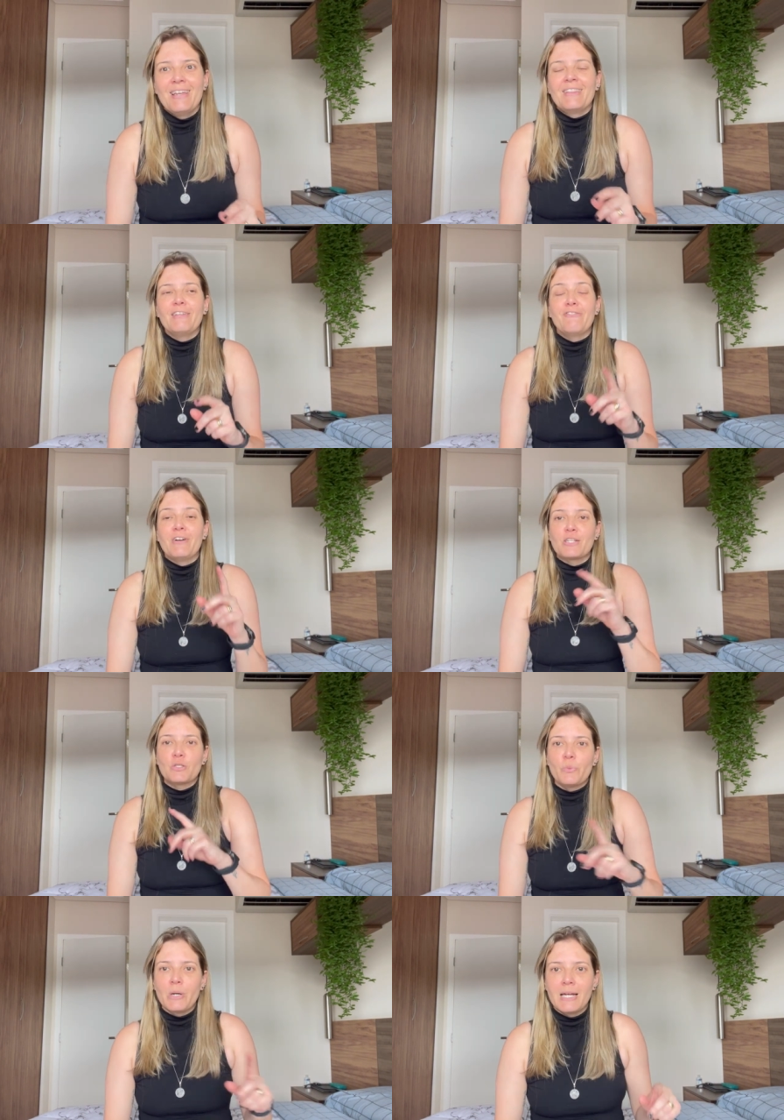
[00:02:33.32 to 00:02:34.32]
the
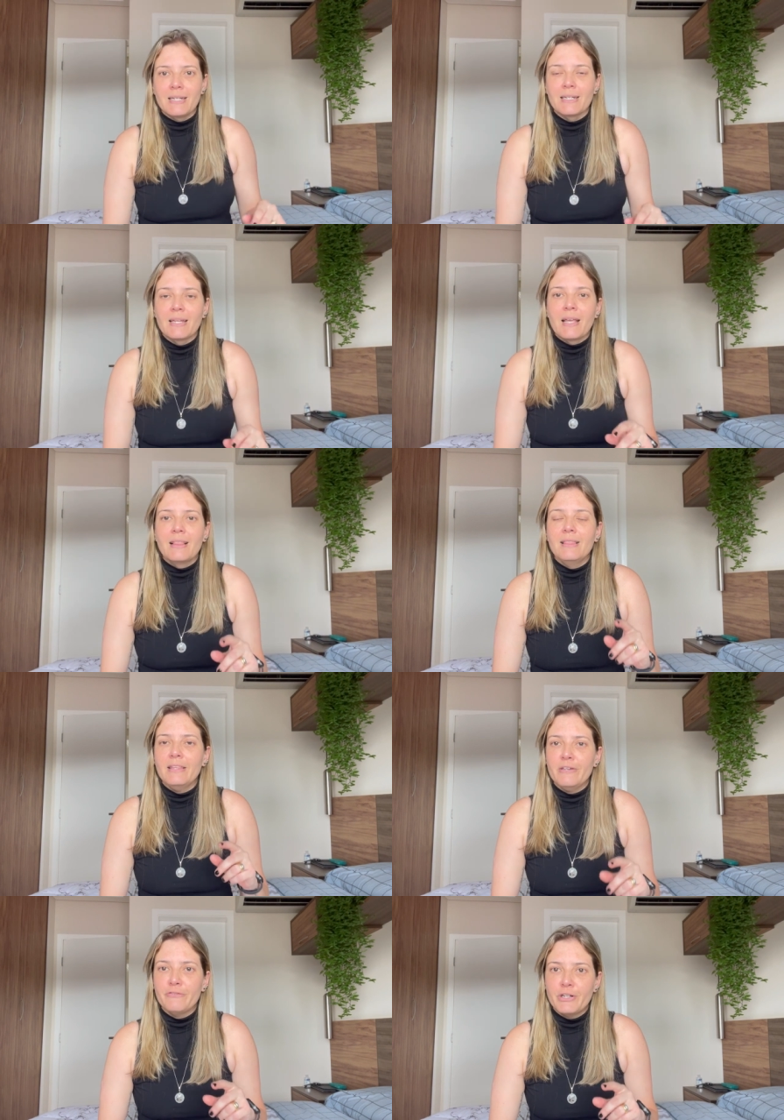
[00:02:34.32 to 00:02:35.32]
first one
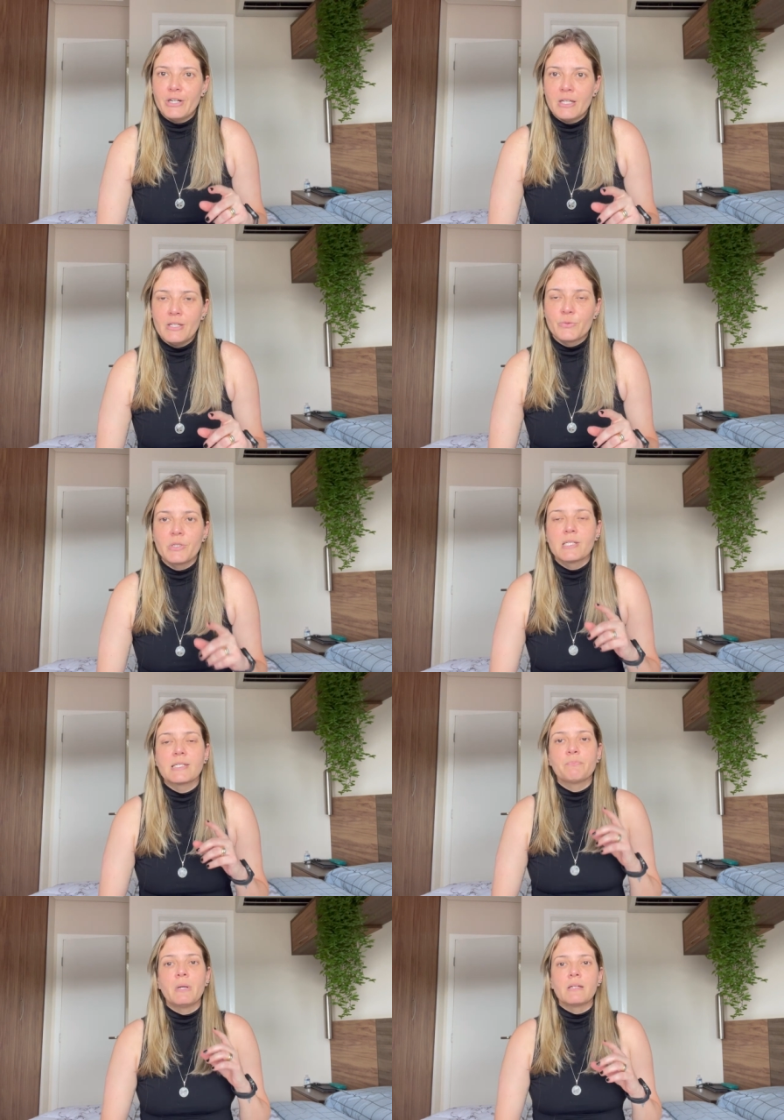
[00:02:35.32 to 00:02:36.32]
liver is
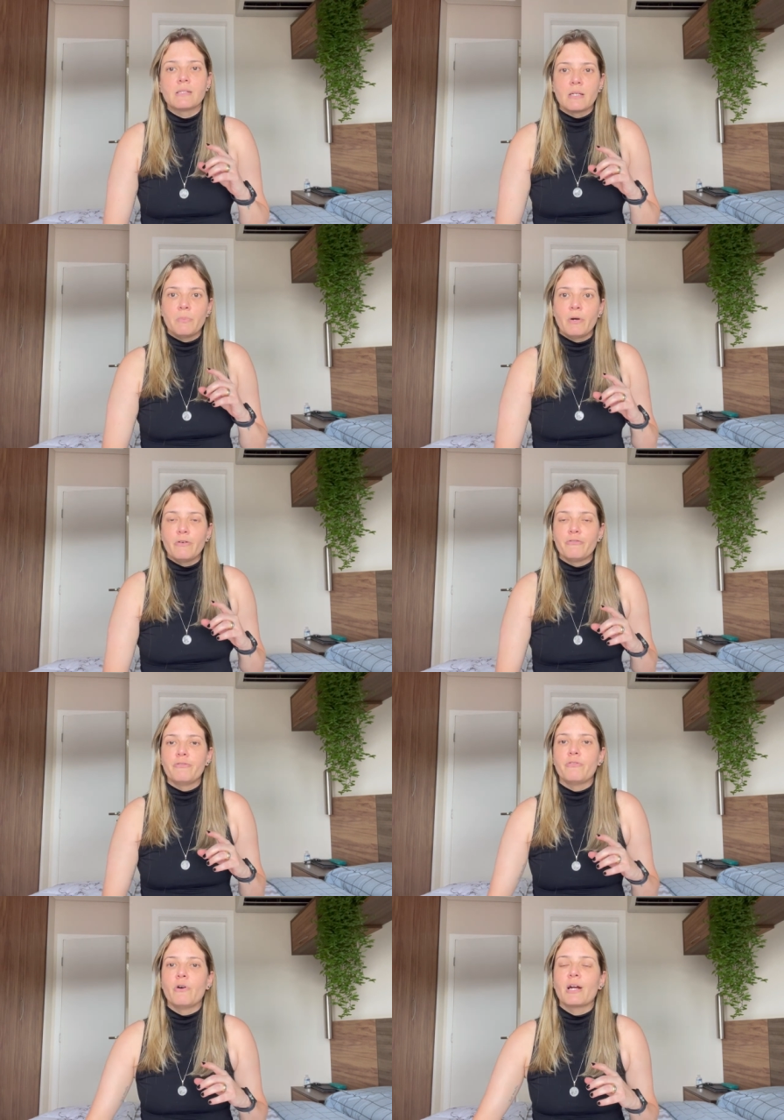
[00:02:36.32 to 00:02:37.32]
responsible
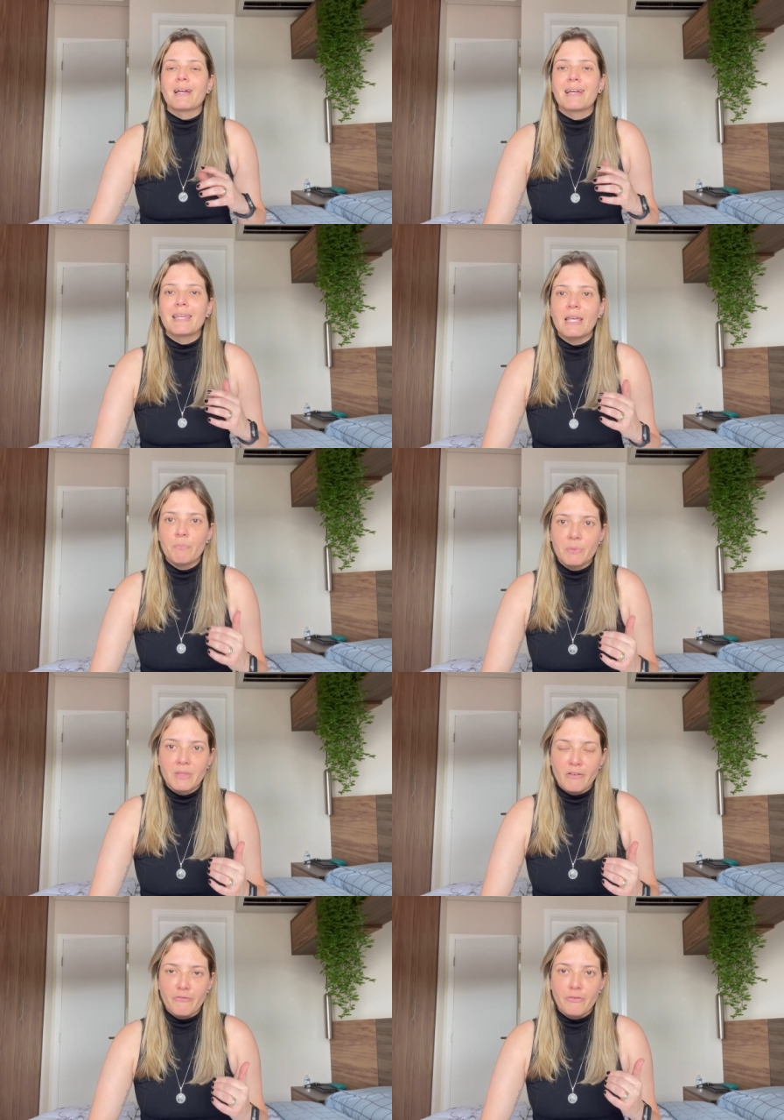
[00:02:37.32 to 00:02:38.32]
for
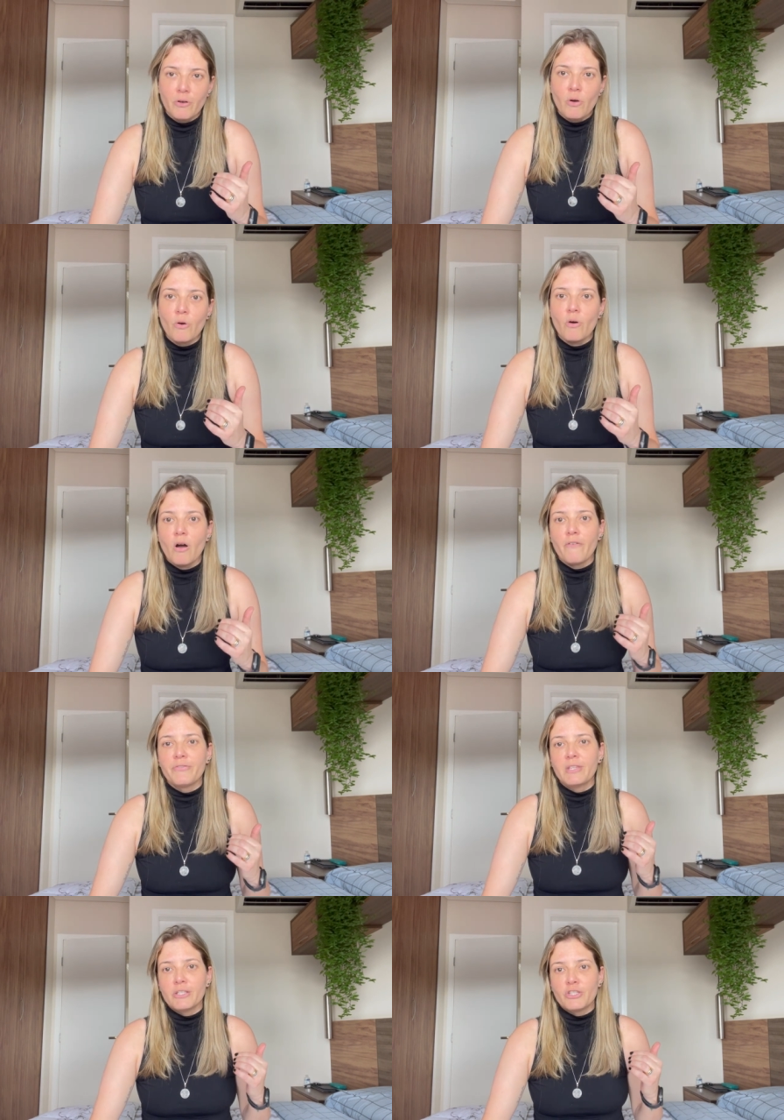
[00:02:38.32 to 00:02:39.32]
keep the flow
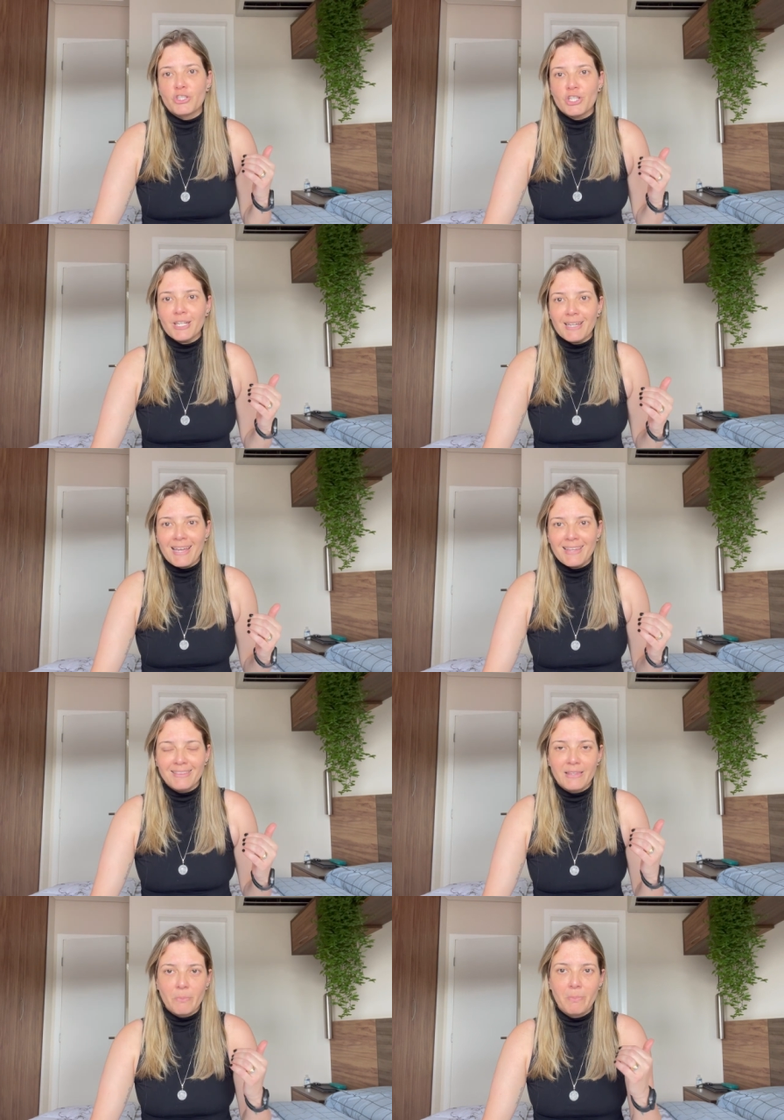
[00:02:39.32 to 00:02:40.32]
of the chi
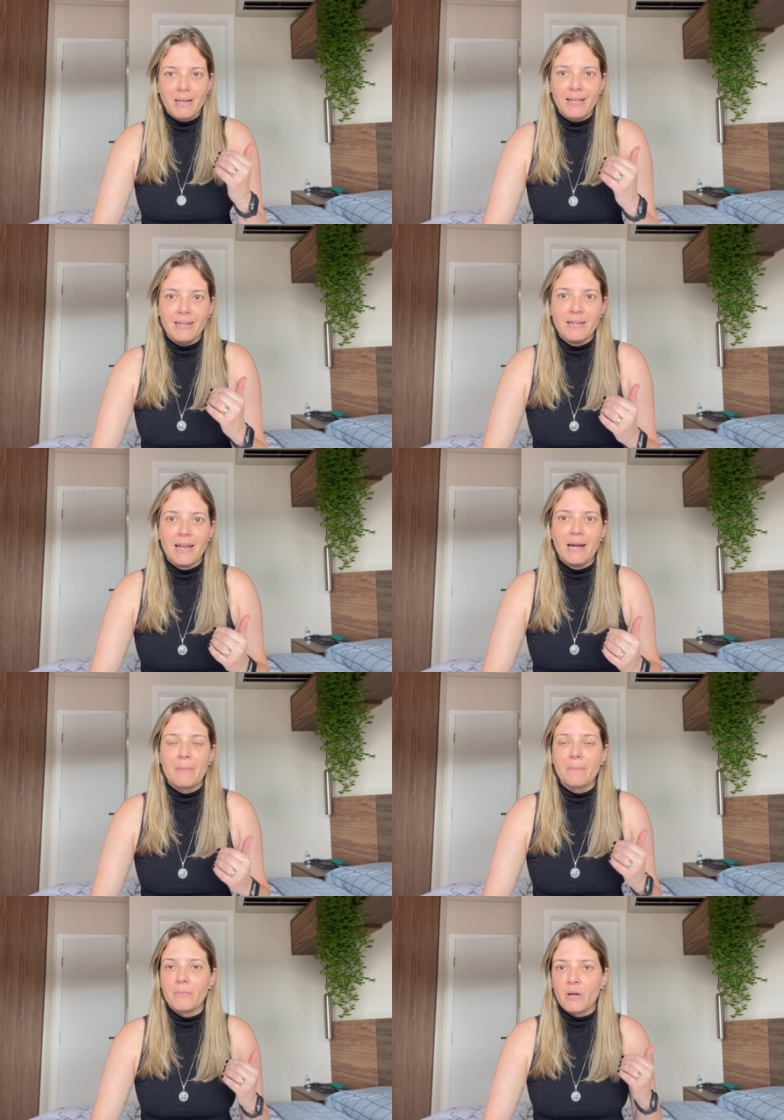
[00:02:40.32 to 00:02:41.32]
and the blood
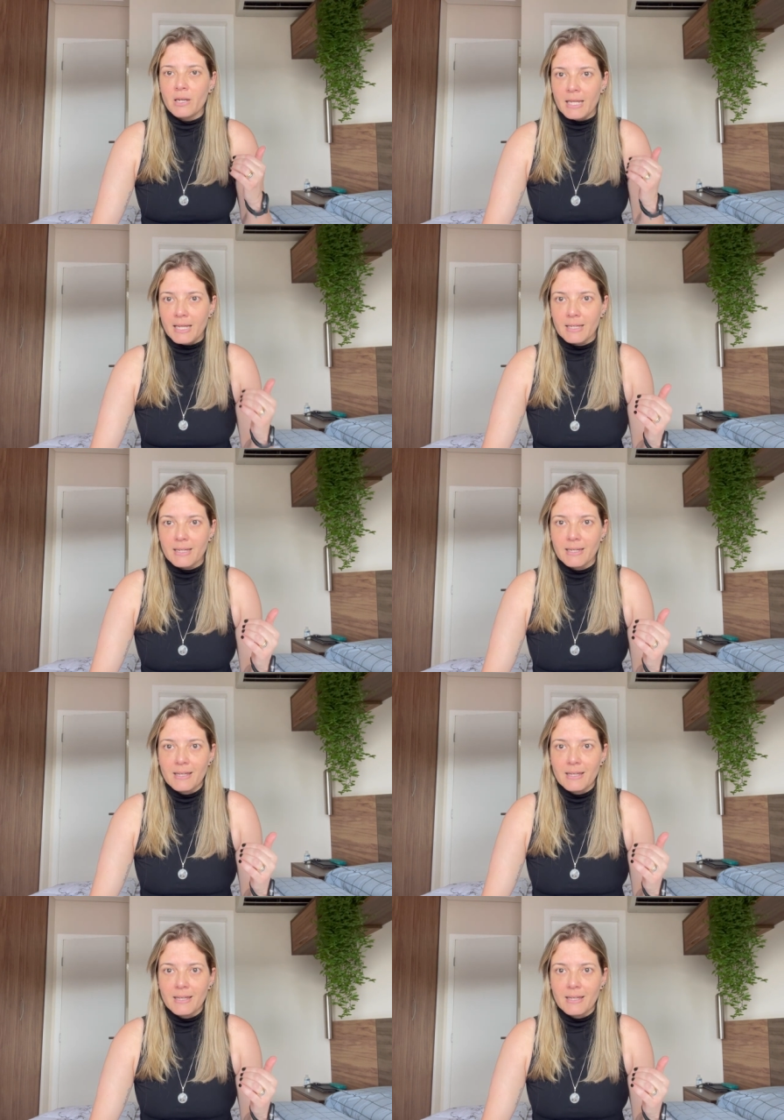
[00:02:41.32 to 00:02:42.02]
harmonic